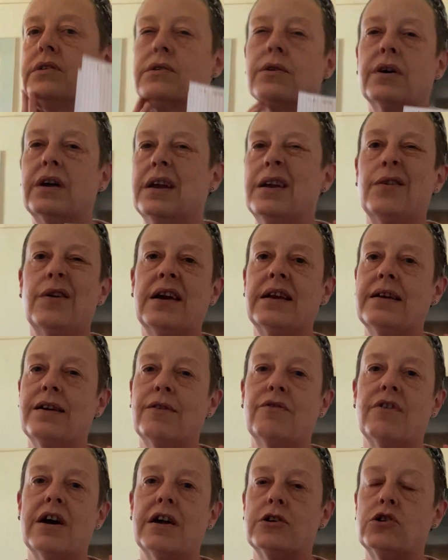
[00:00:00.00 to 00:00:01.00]
So I didn't write
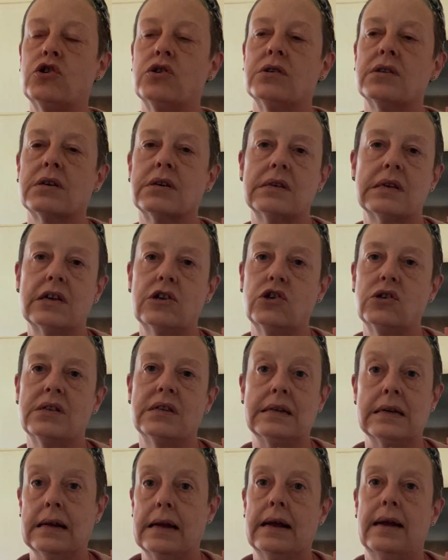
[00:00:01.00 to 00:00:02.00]
down radishes because I just
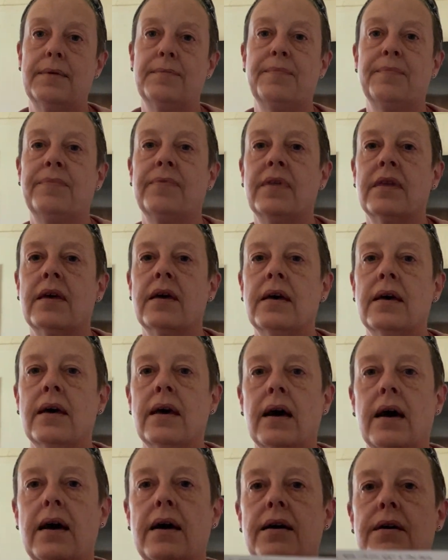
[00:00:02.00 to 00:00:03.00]
did it.
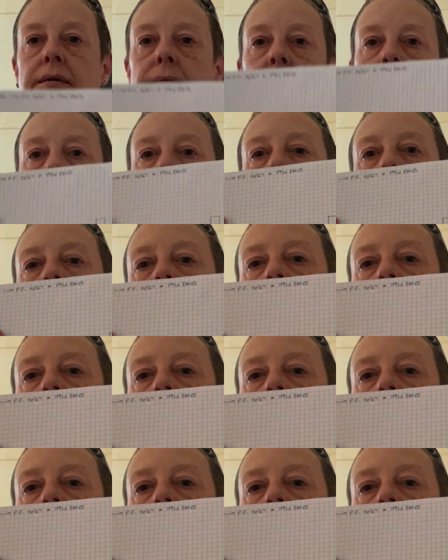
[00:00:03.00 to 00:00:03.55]
And